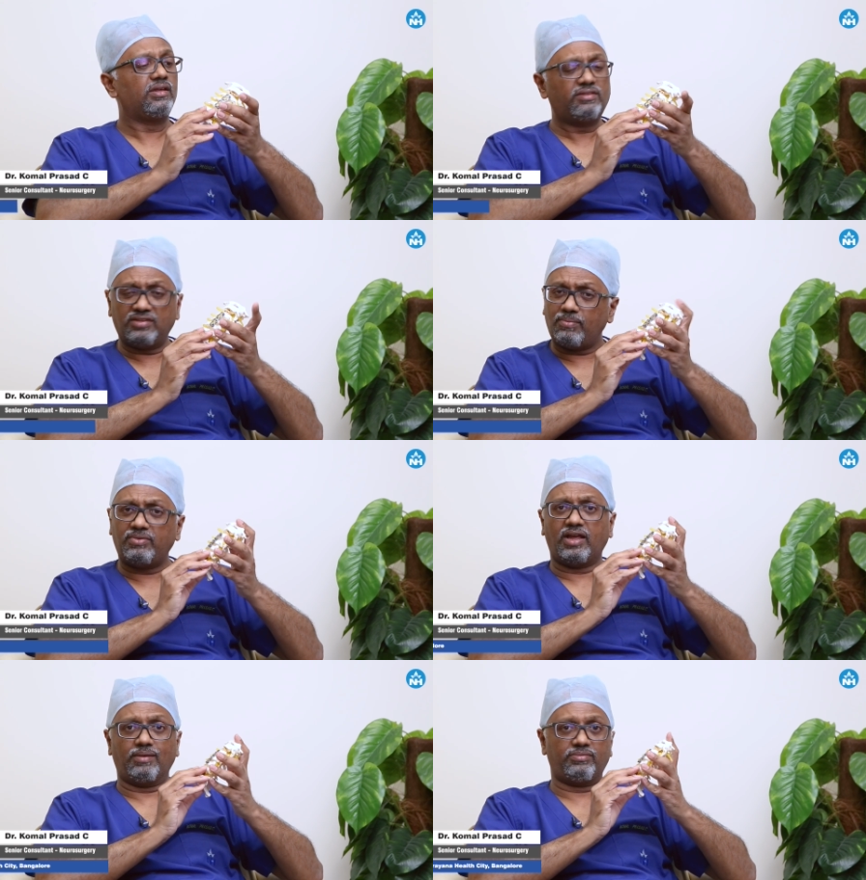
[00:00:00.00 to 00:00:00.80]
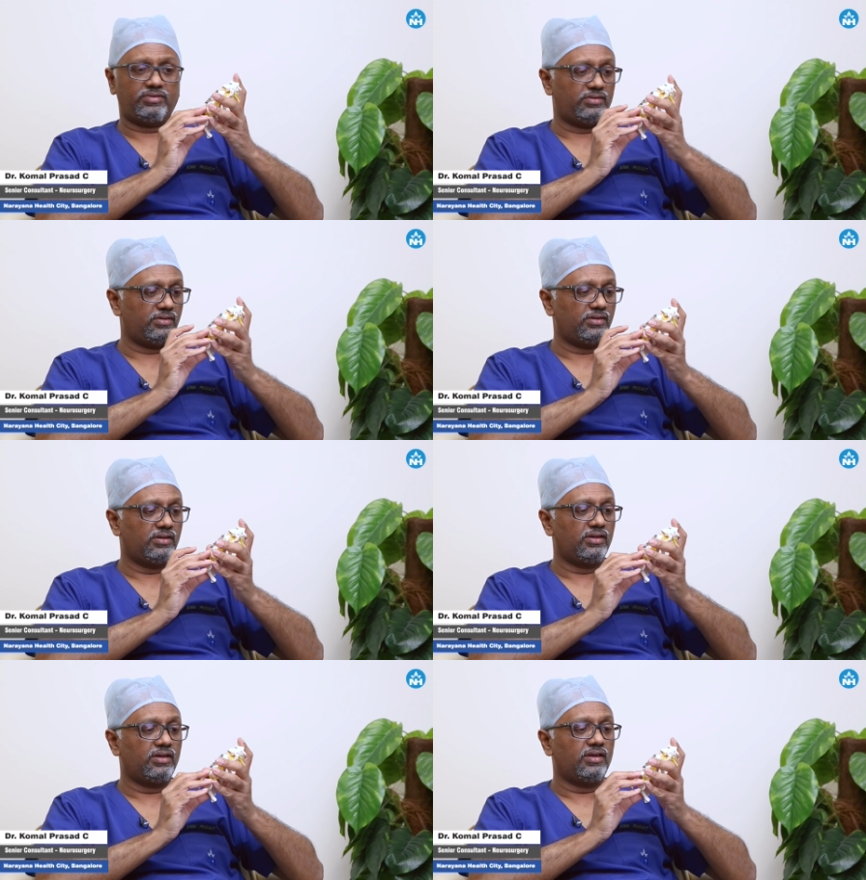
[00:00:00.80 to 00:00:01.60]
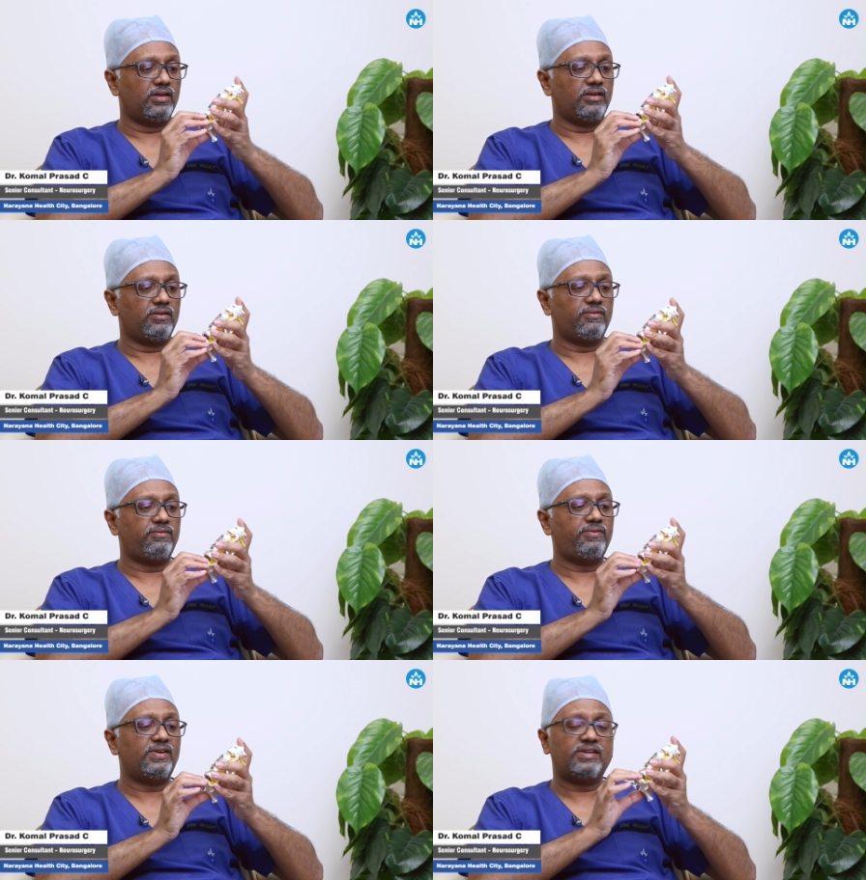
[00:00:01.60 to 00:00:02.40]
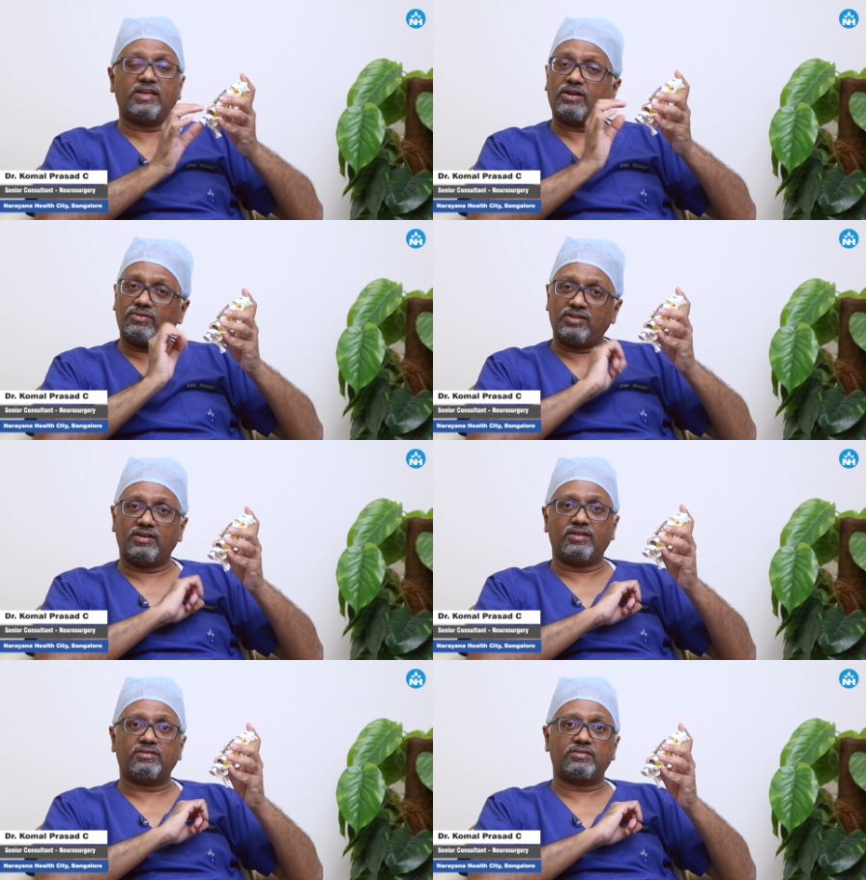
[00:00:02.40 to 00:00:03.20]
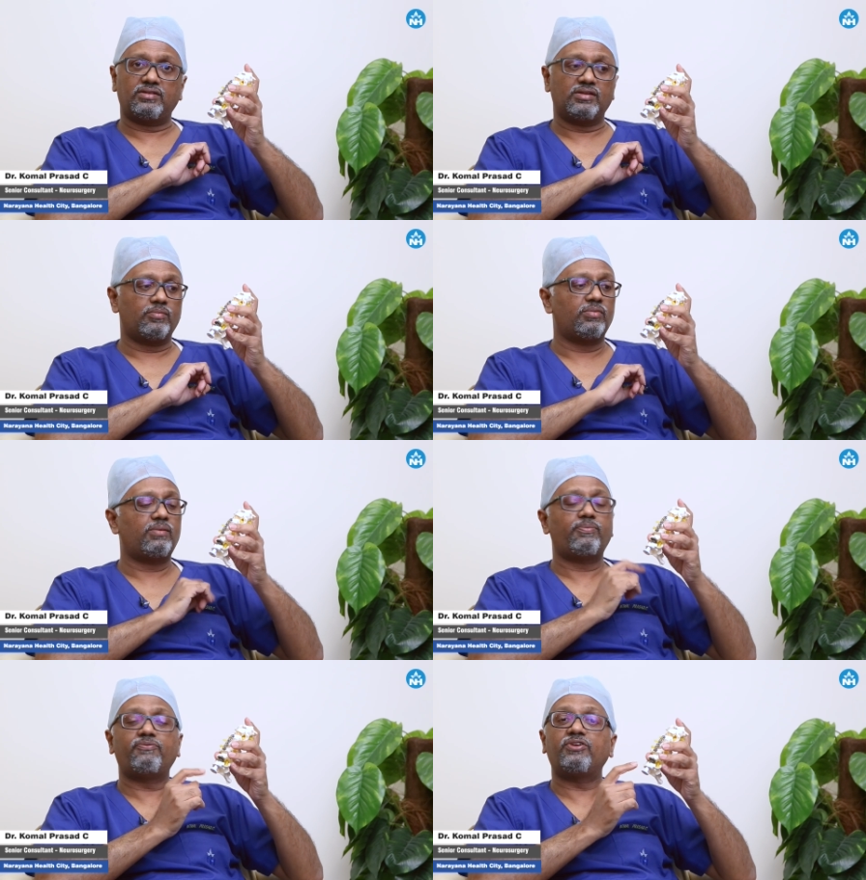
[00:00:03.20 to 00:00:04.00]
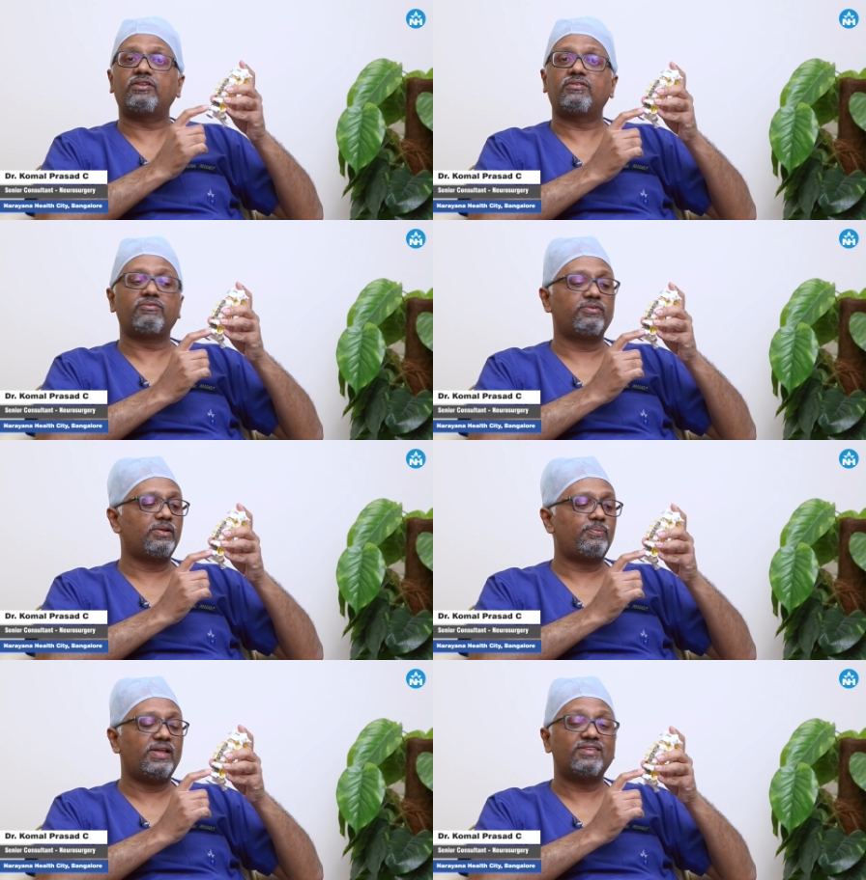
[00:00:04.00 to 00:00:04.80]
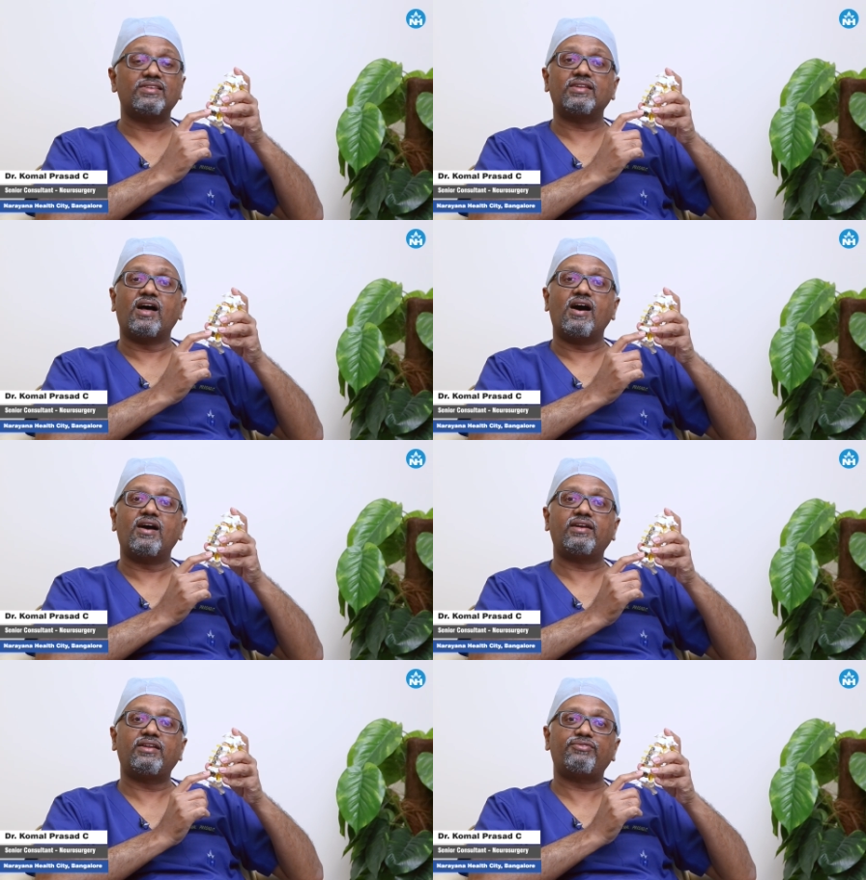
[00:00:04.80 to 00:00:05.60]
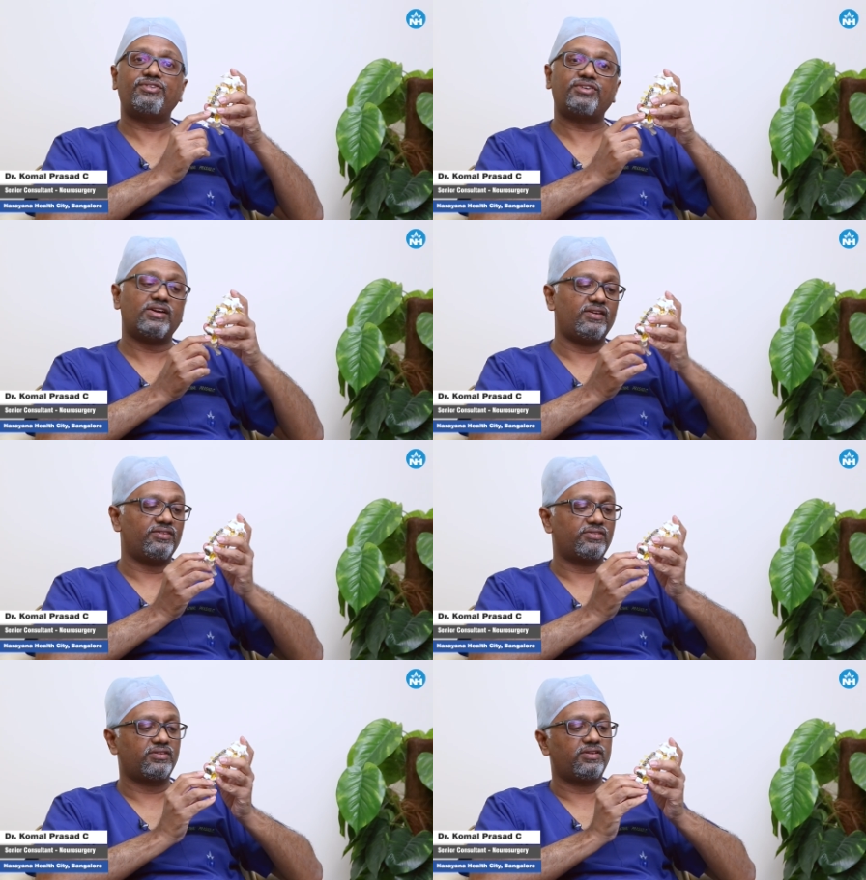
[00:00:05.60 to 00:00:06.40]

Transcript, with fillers: Sometimes we will take out the disc, but we will place an artificial disc.